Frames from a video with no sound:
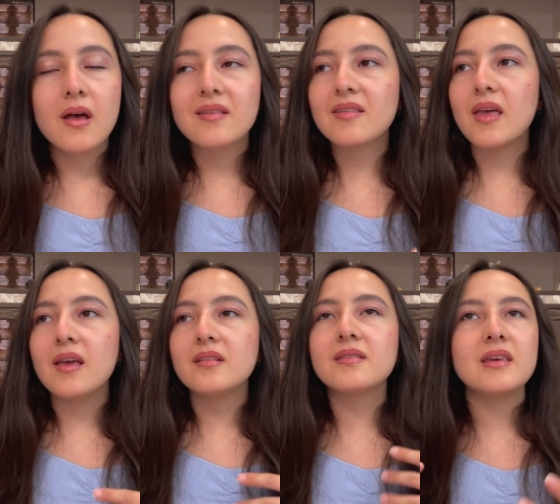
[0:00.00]

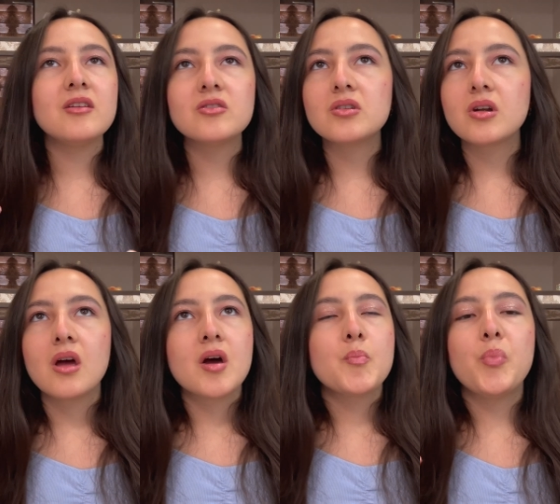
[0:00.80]
Say, dear
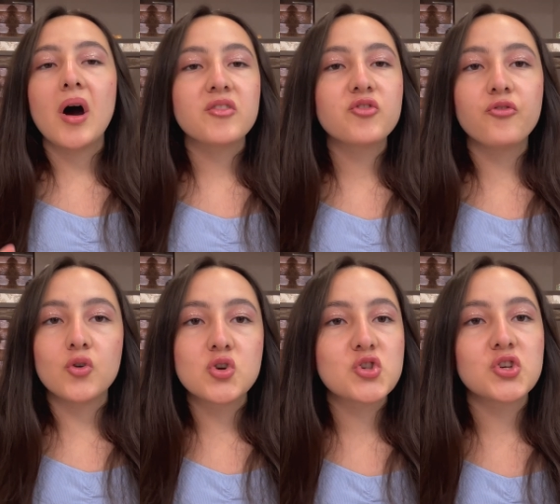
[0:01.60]
past
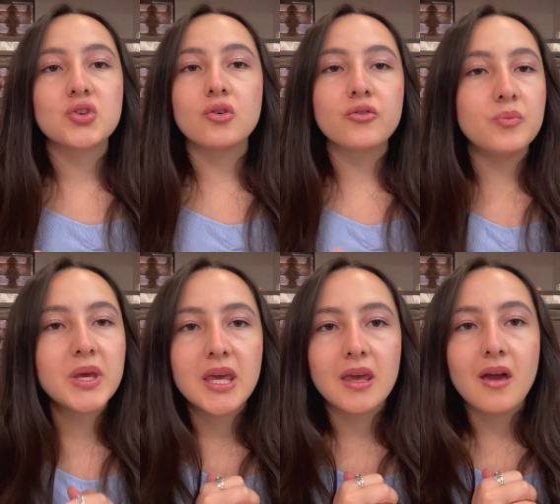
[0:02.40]
version of
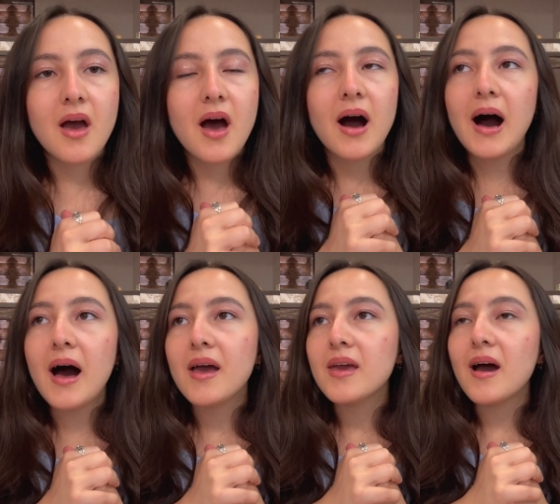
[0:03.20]
me,
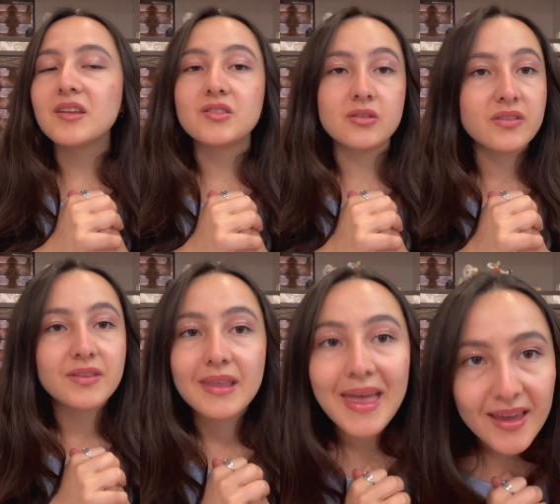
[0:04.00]
I
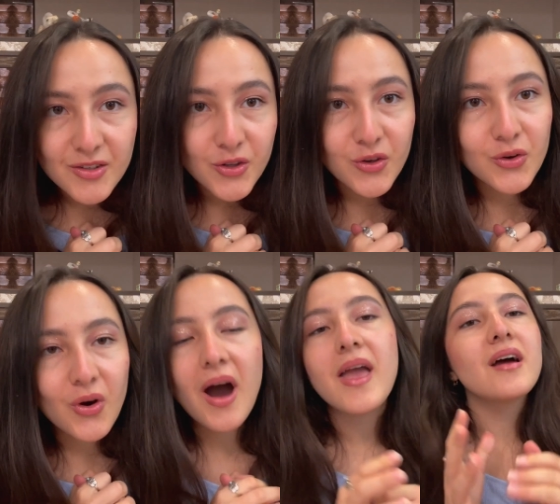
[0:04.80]
understand you.
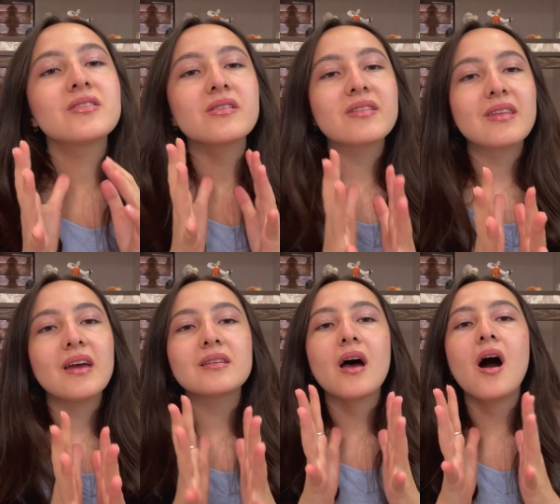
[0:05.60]
I
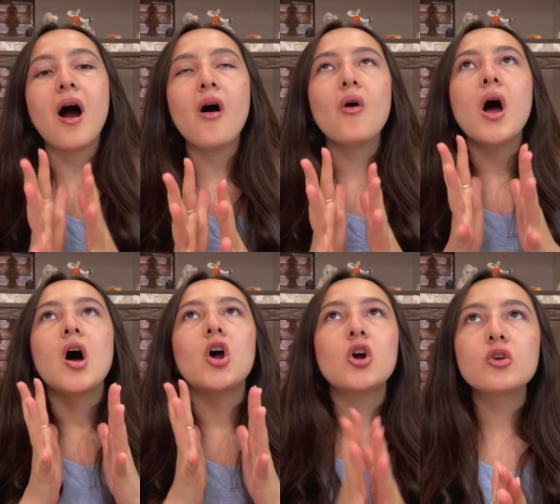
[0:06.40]
understand how
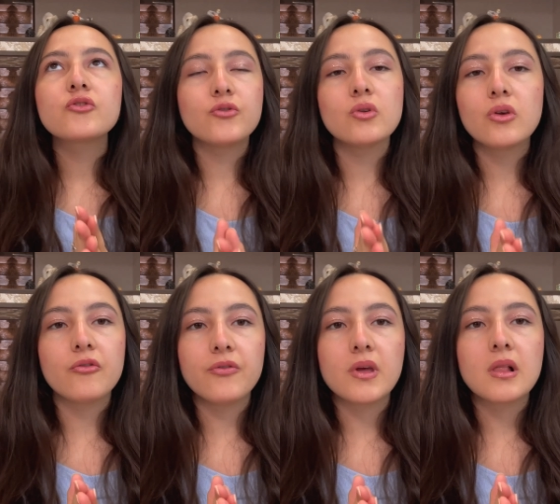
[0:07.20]
hurtful you
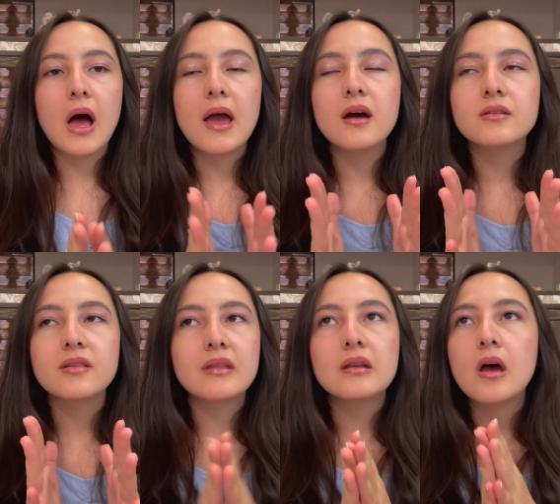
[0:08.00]
feel. I
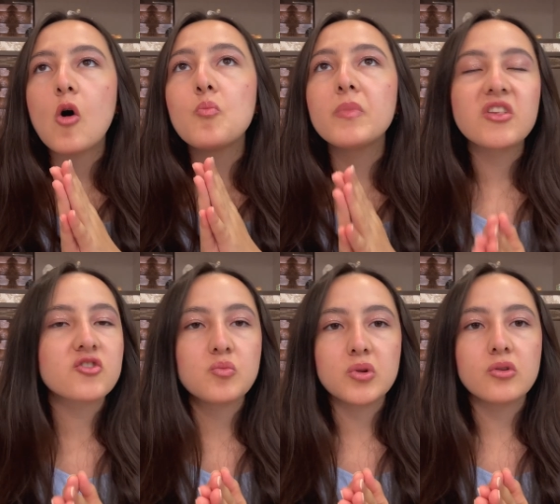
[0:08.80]
understand how
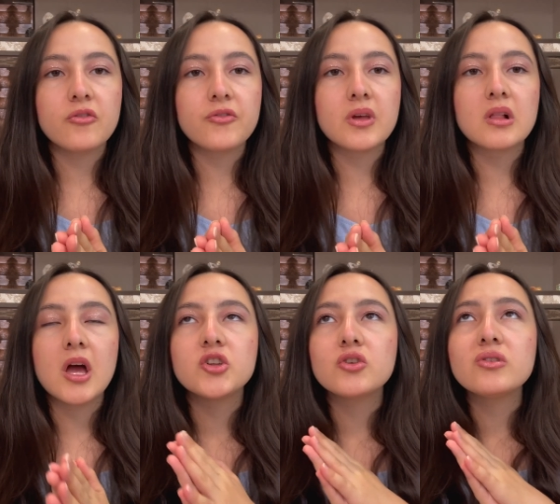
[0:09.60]
miserable you feel.
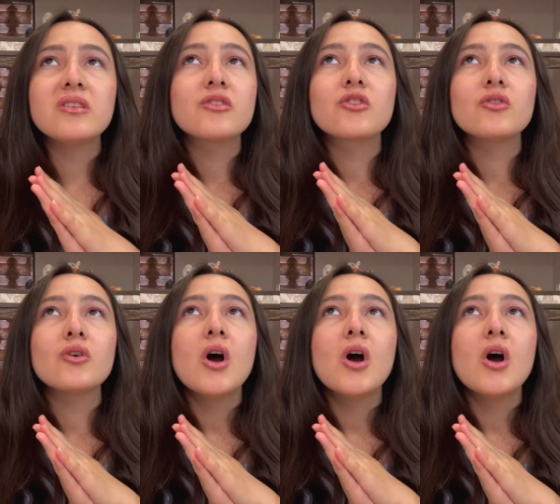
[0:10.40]
And you need to